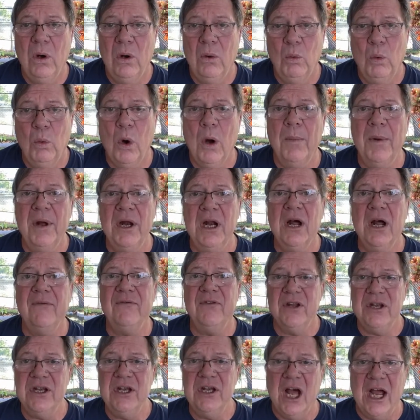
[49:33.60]
woman of
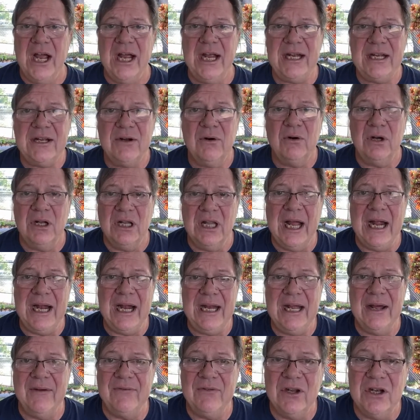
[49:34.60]
the night, or
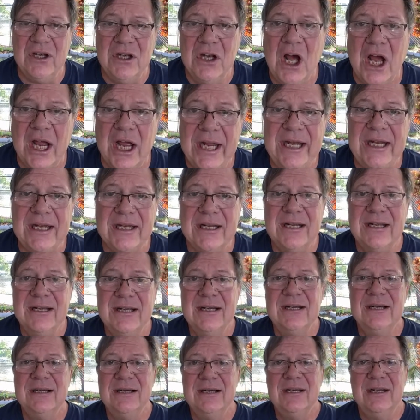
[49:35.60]
lady of the night,
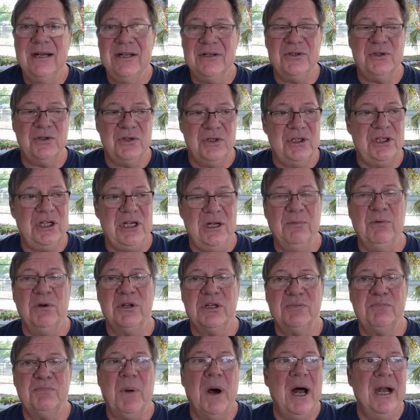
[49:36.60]
as she
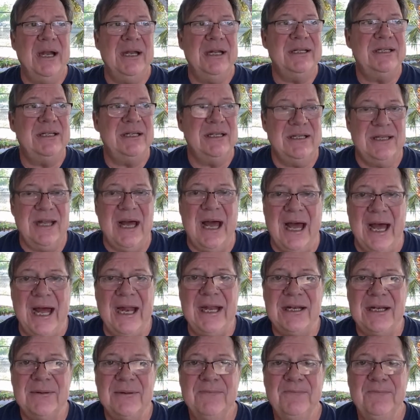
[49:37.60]
responded to that.